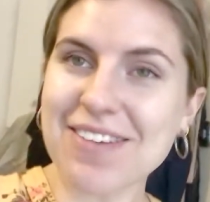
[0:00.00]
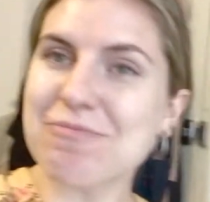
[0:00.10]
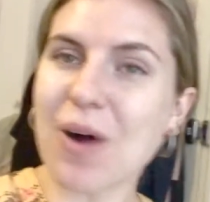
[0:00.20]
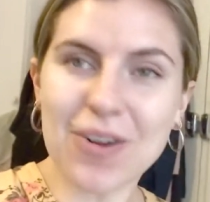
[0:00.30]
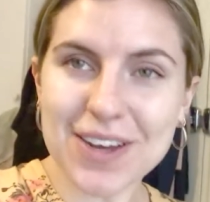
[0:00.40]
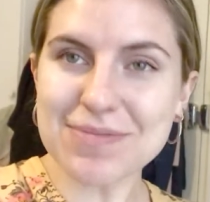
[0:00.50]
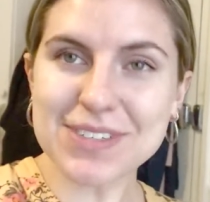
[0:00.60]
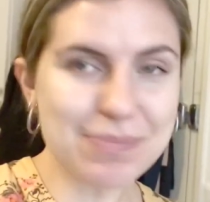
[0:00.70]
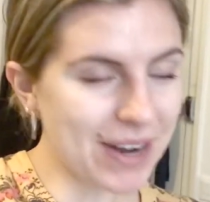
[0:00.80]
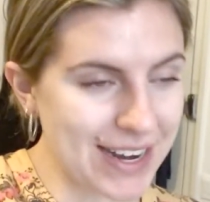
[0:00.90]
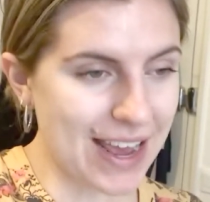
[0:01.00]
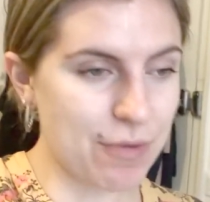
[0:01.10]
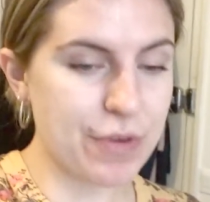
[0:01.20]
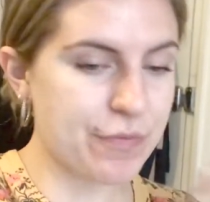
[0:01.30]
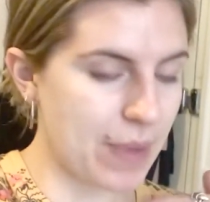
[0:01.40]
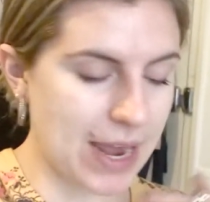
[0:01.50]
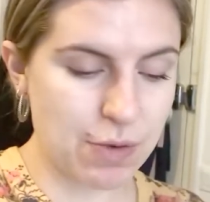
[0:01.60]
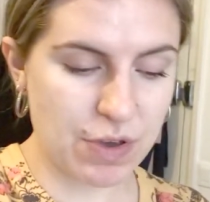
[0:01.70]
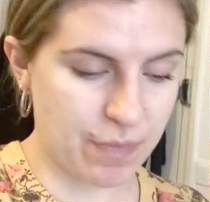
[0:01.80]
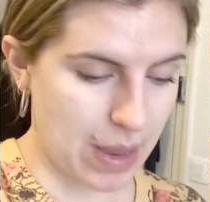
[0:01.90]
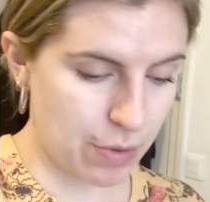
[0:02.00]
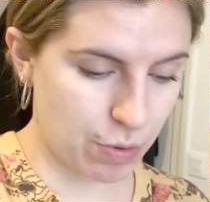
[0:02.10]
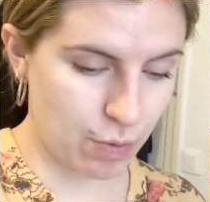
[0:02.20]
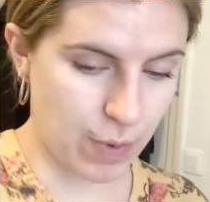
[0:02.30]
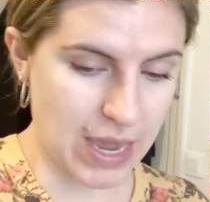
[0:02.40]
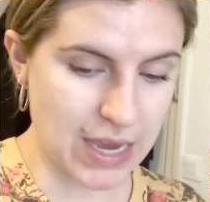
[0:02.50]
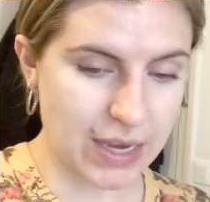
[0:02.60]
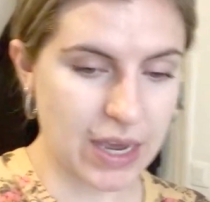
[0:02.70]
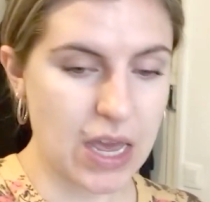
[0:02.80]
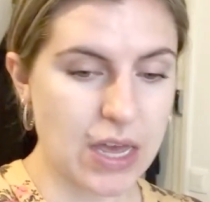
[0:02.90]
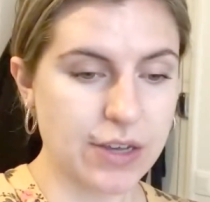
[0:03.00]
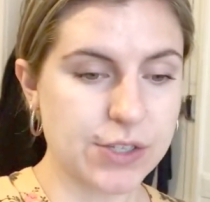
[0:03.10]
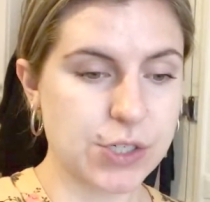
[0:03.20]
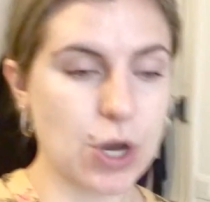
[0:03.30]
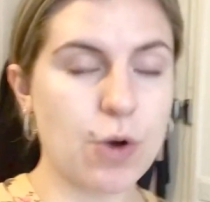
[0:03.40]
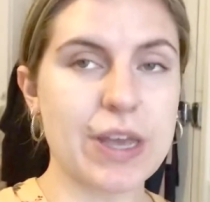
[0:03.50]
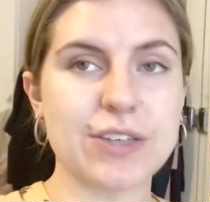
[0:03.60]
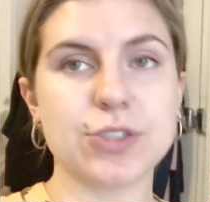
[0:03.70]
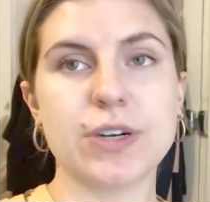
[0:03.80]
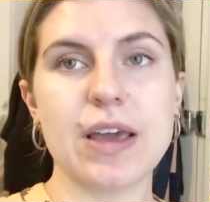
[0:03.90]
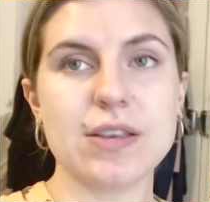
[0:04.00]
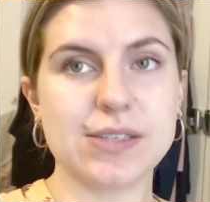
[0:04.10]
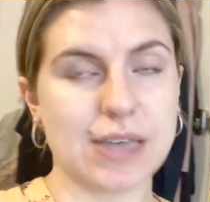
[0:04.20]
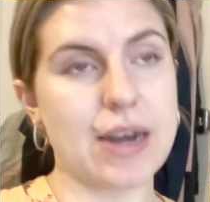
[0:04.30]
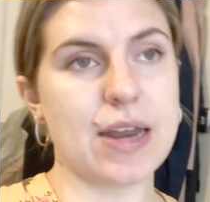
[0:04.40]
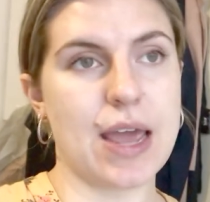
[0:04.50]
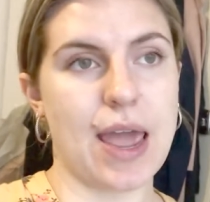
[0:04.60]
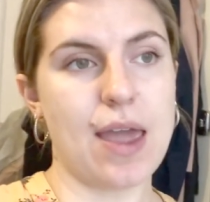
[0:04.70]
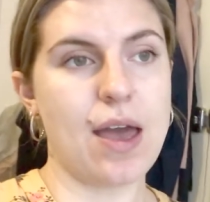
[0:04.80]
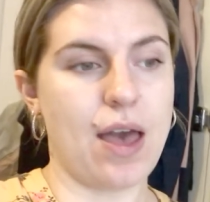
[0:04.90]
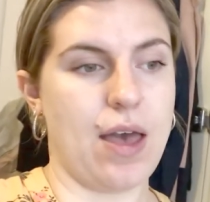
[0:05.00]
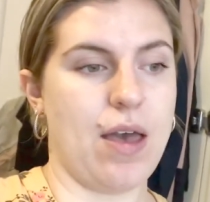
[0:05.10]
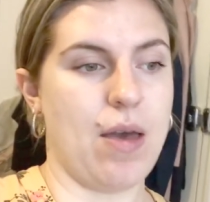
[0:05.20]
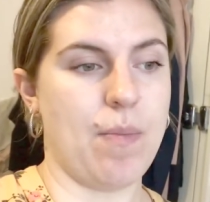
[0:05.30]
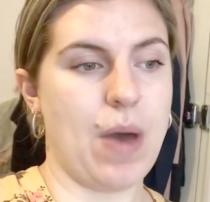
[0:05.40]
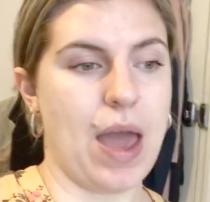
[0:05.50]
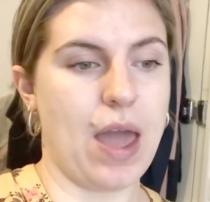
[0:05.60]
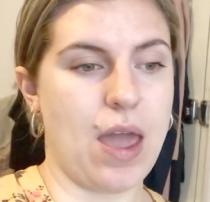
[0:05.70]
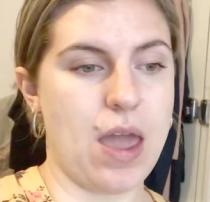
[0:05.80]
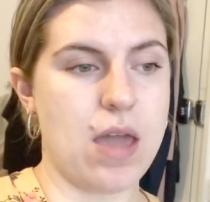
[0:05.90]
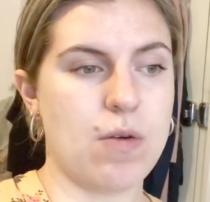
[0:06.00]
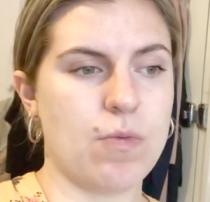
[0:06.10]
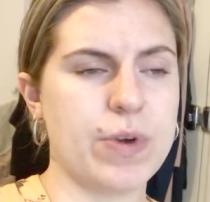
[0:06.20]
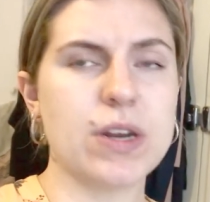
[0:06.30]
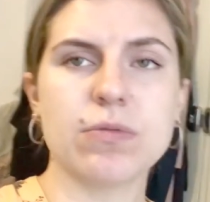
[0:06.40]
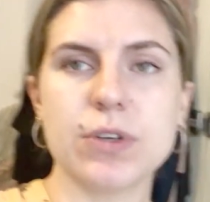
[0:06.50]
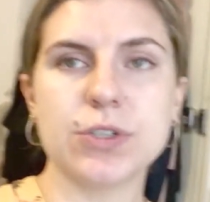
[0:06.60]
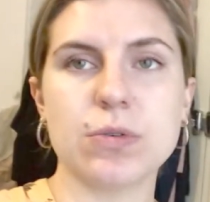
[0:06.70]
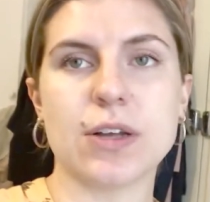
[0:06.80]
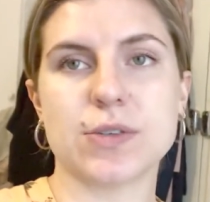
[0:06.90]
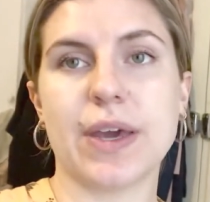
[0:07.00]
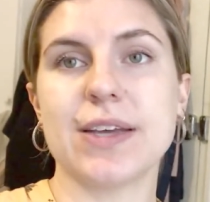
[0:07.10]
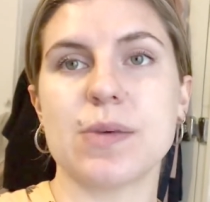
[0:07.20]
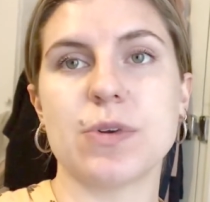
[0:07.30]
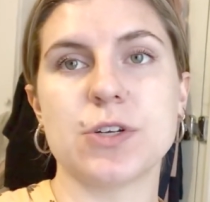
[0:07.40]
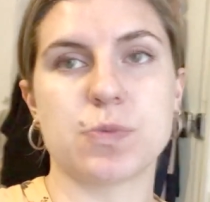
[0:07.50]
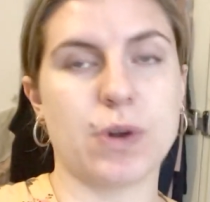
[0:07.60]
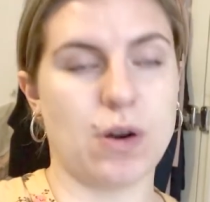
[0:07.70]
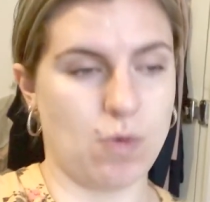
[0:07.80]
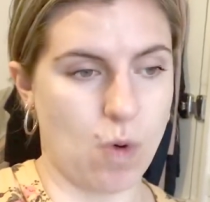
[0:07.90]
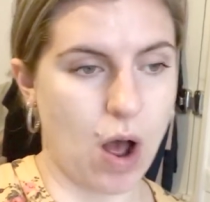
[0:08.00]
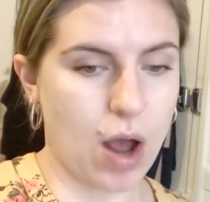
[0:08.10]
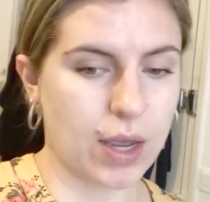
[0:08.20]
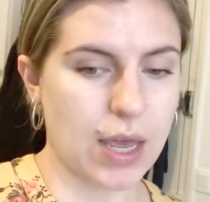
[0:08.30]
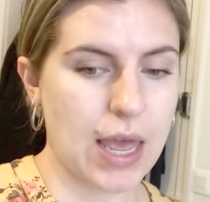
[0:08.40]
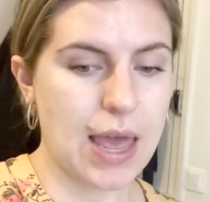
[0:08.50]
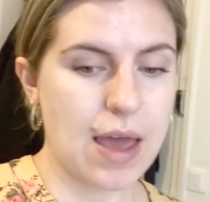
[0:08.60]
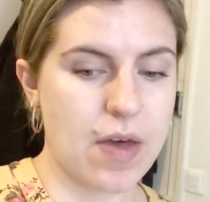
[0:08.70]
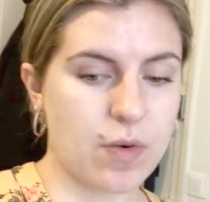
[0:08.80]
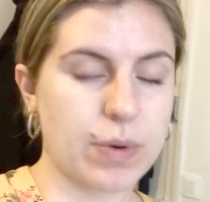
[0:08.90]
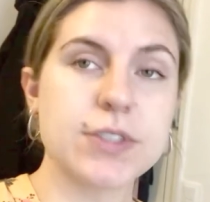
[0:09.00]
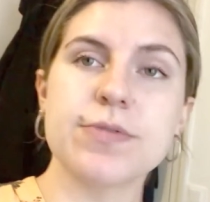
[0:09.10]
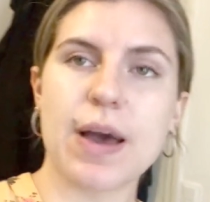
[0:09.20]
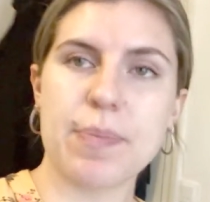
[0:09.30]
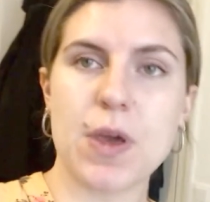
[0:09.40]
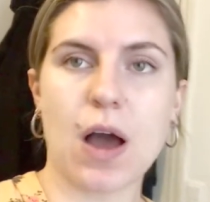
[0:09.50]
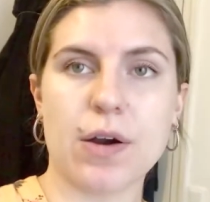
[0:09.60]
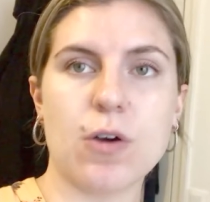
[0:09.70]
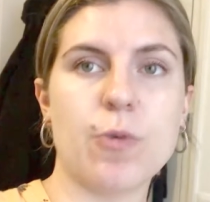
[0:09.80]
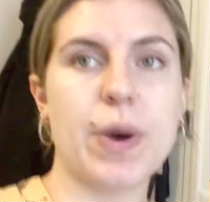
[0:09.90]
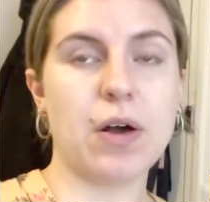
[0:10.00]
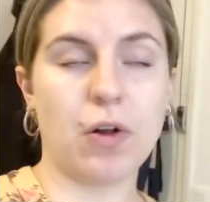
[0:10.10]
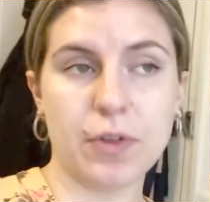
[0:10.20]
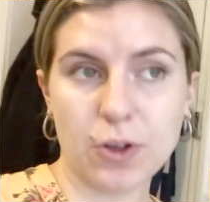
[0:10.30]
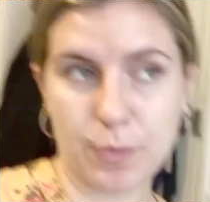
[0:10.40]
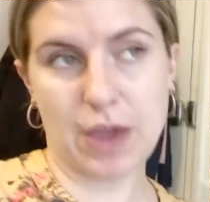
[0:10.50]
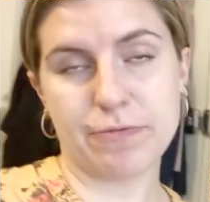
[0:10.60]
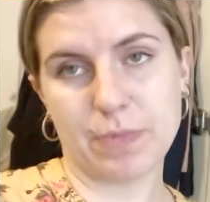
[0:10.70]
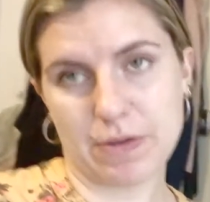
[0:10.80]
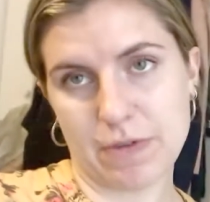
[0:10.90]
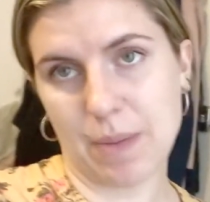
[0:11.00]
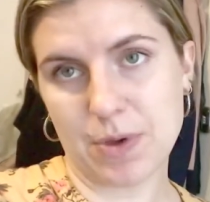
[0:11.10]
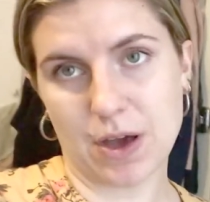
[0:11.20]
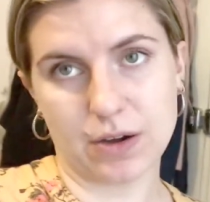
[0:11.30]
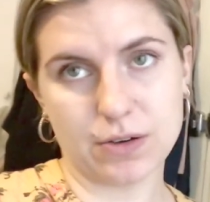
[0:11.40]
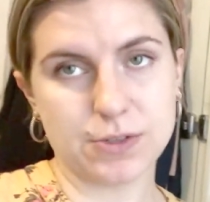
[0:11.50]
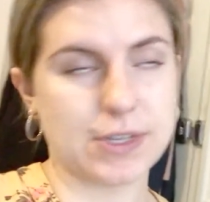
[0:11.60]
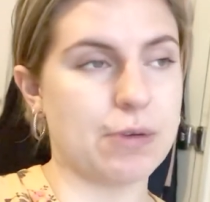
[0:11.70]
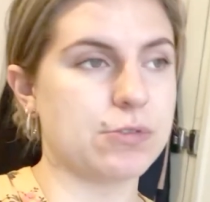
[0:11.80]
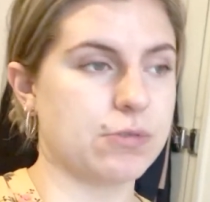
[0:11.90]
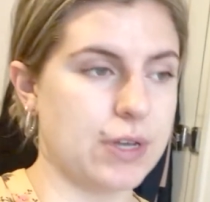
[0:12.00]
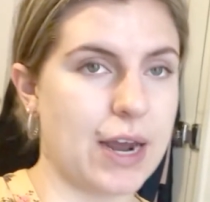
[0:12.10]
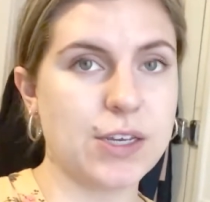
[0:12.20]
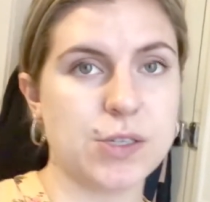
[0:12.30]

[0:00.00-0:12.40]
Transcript: Welcome to Monday. We've made it through the week. So yesterday, Sunday, we didn't really do a lot. So like I said, we just went on a walk, and then we went to Vapiano, but Julio paid for my Vapiano, so that was really nice.